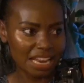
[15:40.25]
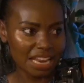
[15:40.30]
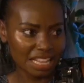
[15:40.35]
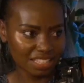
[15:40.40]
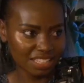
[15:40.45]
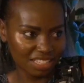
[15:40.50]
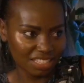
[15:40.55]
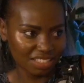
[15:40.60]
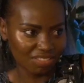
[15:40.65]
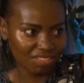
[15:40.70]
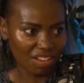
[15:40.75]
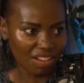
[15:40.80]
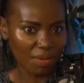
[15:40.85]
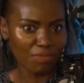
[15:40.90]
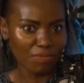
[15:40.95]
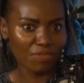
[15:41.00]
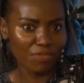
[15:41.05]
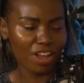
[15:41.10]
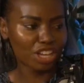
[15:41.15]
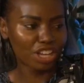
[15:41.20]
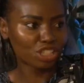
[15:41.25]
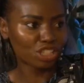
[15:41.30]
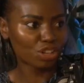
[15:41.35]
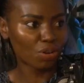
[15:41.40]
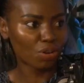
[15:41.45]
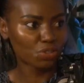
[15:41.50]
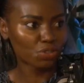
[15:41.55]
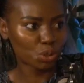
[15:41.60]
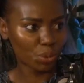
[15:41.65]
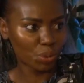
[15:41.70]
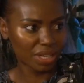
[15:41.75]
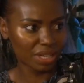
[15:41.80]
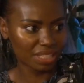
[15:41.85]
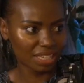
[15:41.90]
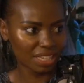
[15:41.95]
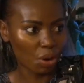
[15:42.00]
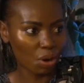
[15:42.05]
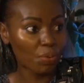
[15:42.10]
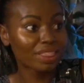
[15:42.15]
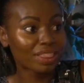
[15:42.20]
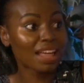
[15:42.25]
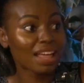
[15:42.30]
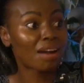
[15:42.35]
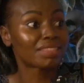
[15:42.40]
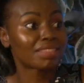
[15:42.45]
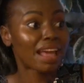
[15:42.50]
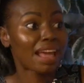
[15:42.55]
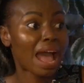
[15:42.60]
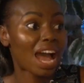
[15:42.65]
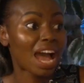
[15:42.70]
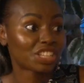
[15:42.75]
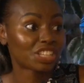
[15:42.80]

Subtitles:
an Instagram version of Twitter without the